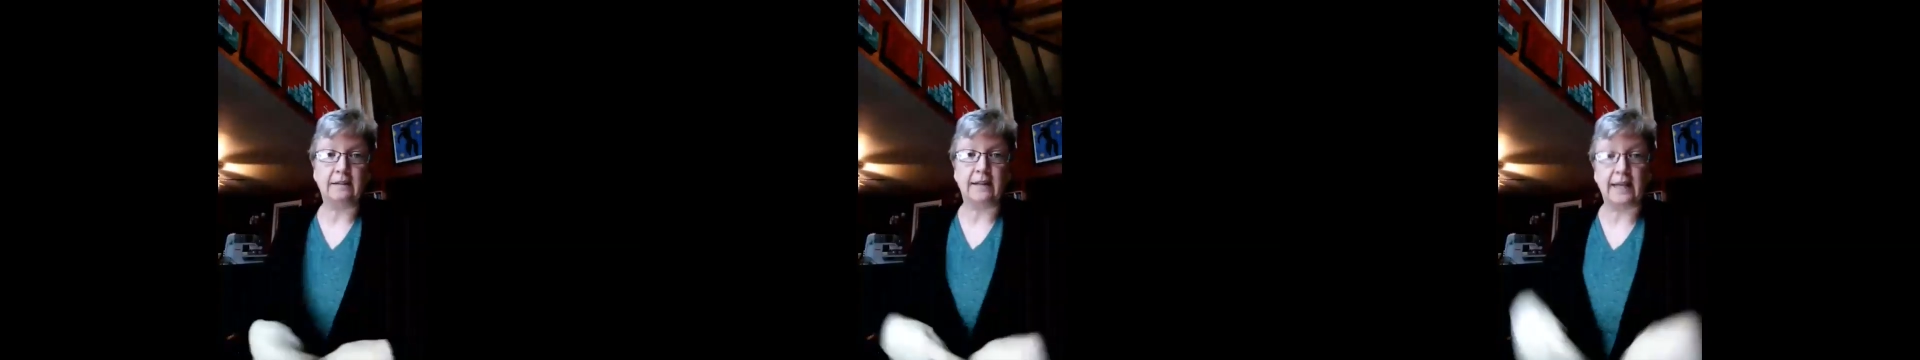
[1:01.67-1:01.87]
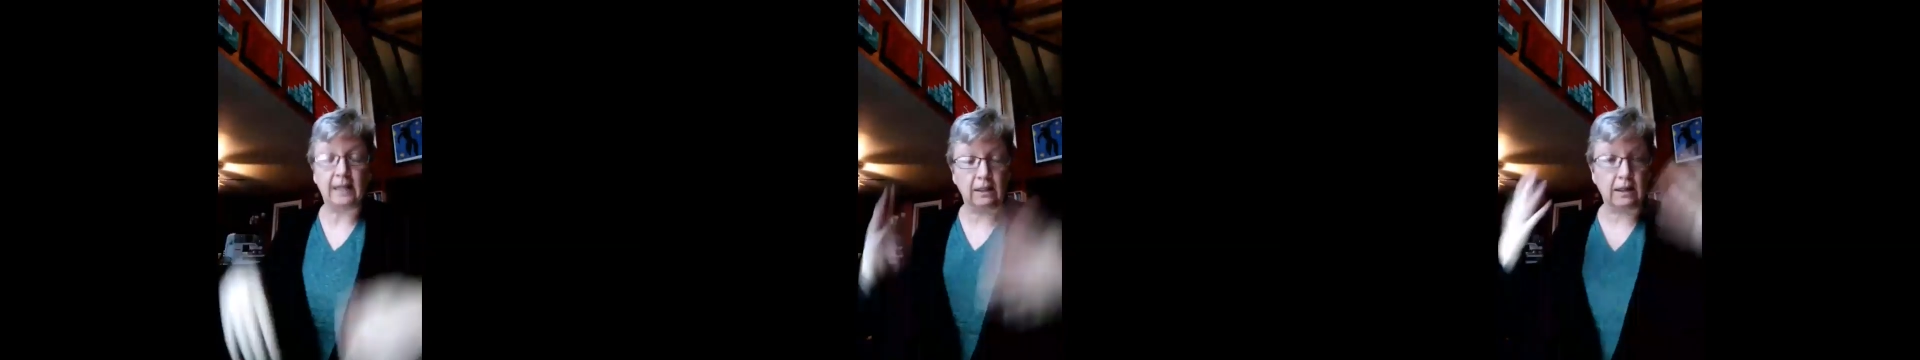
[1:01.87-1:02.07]

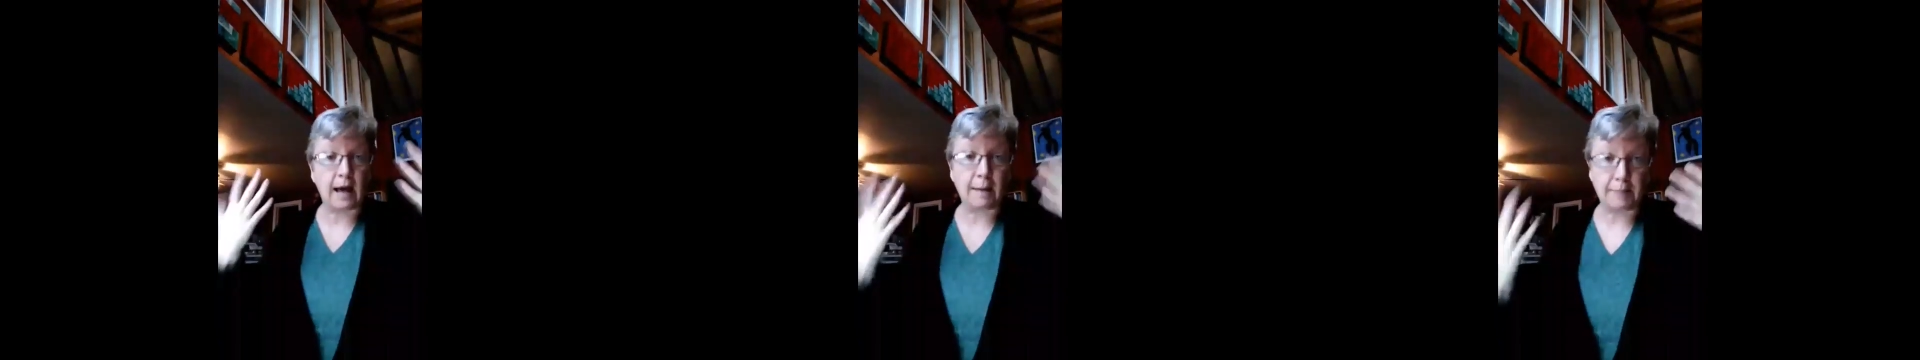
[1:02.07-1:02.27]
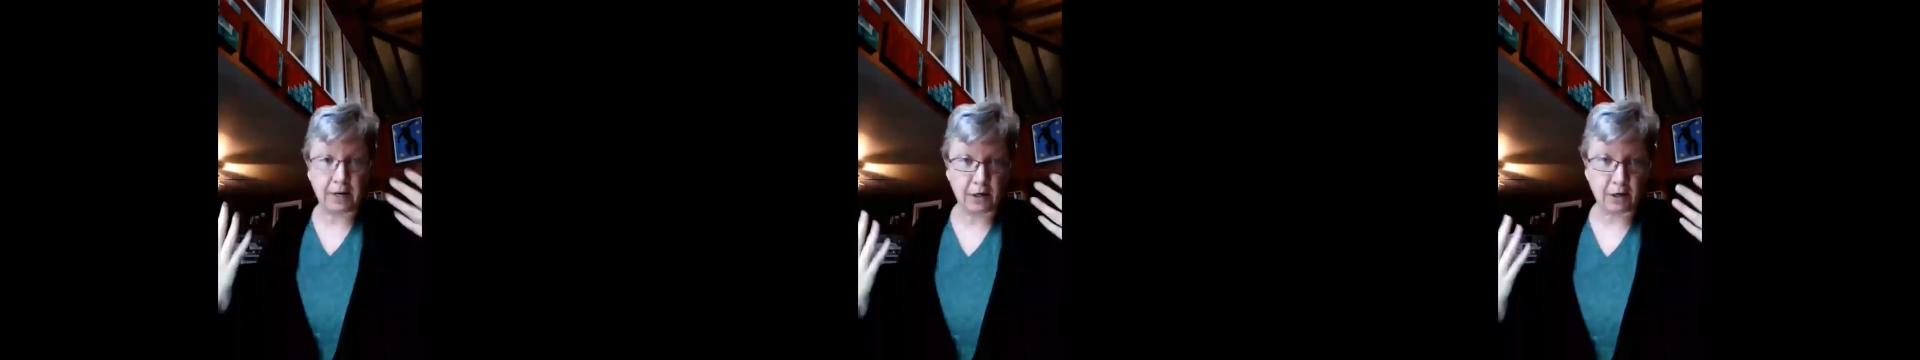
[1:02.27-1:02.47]
like a
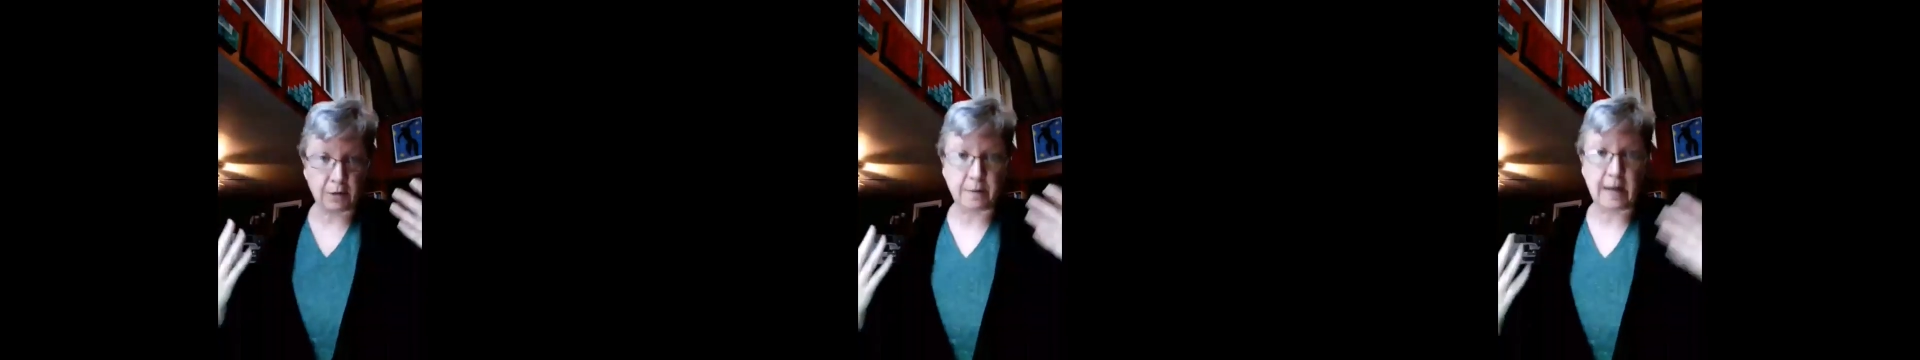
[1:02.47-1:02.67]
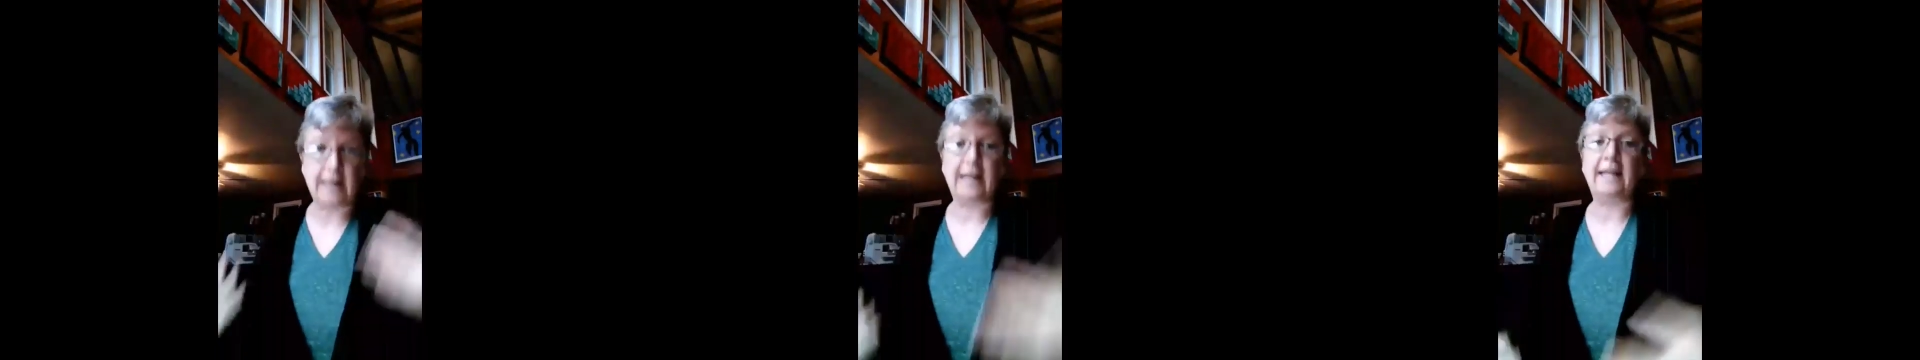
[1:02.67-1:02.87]
lop-eared
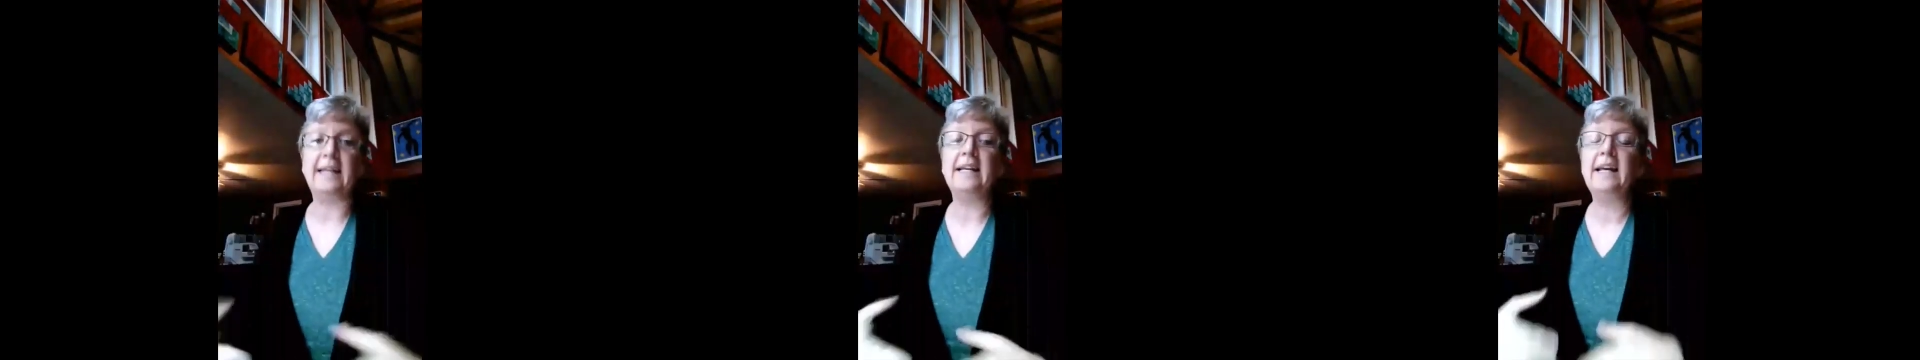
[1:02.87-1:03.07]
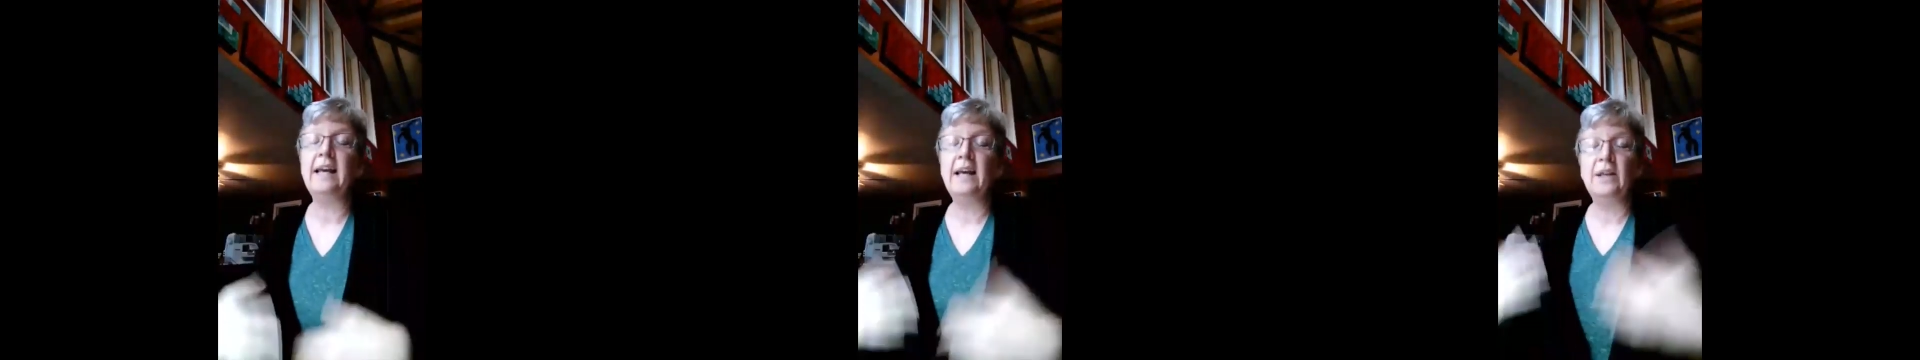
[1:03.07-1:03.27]
bunny.
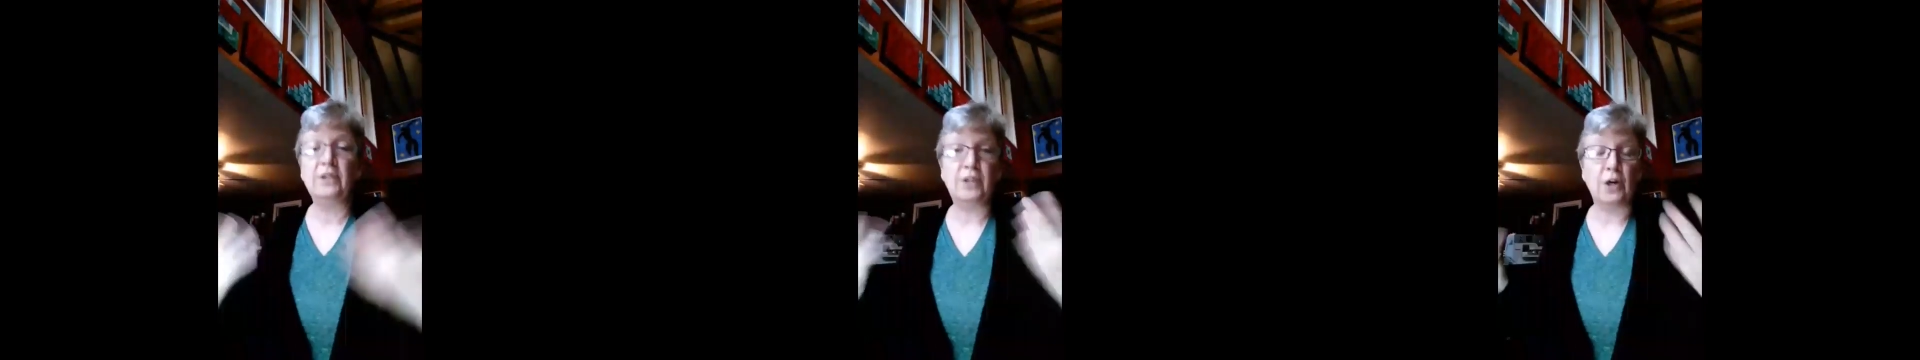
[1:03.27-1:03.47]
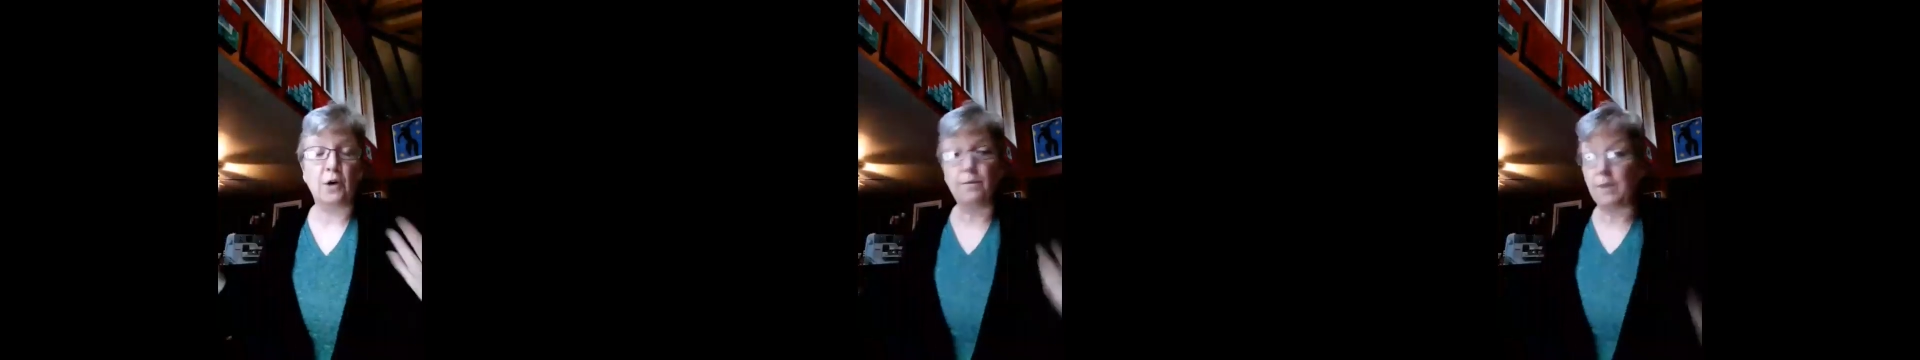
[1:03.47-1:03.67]

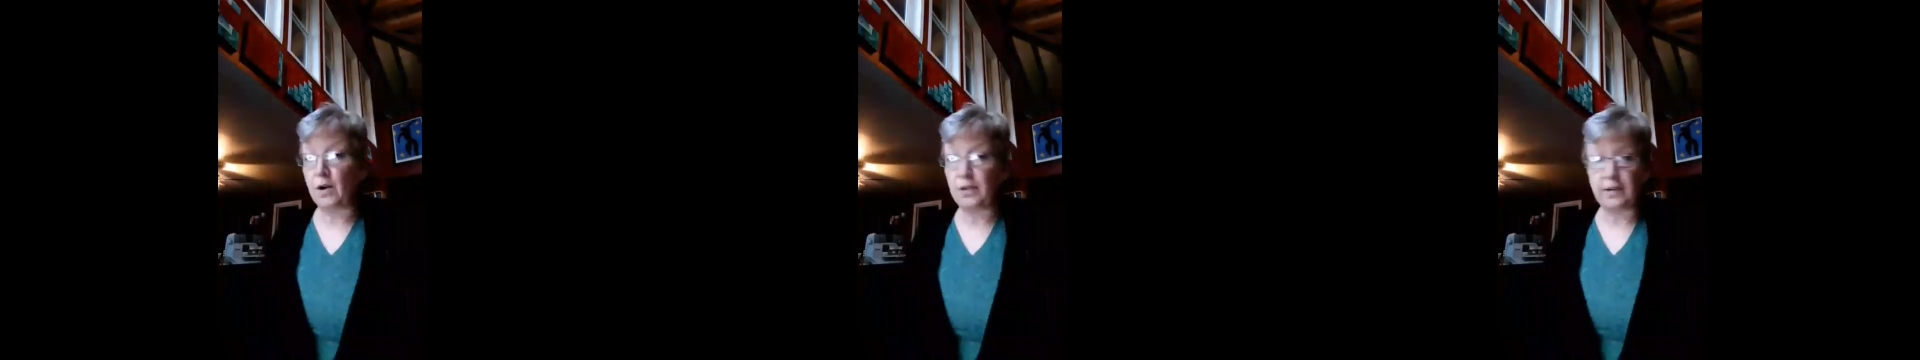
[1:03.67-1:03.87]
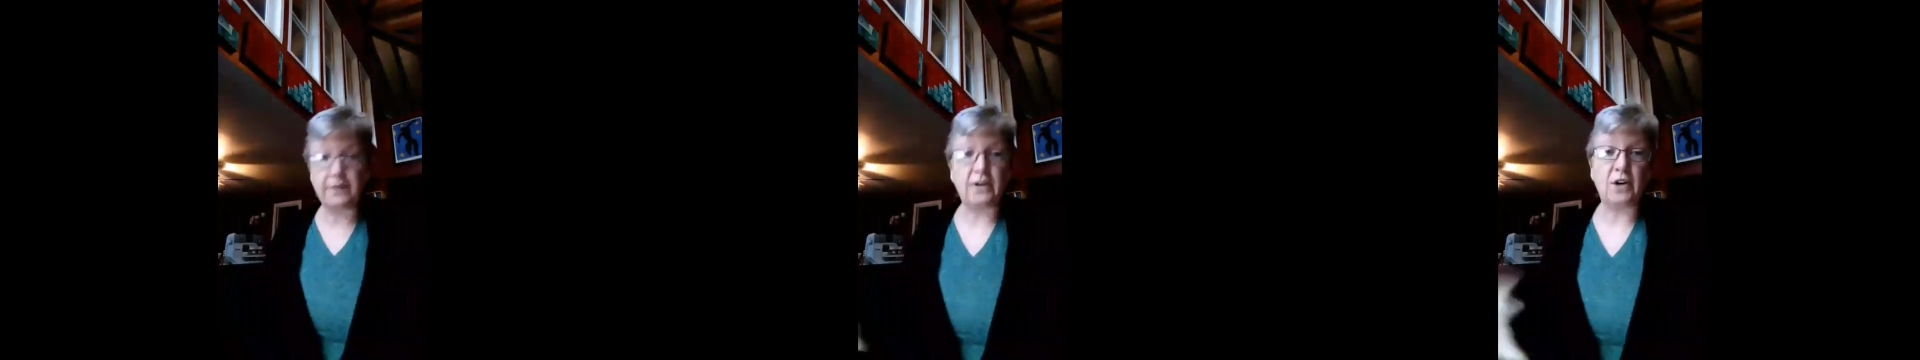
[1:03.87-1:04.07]
So both of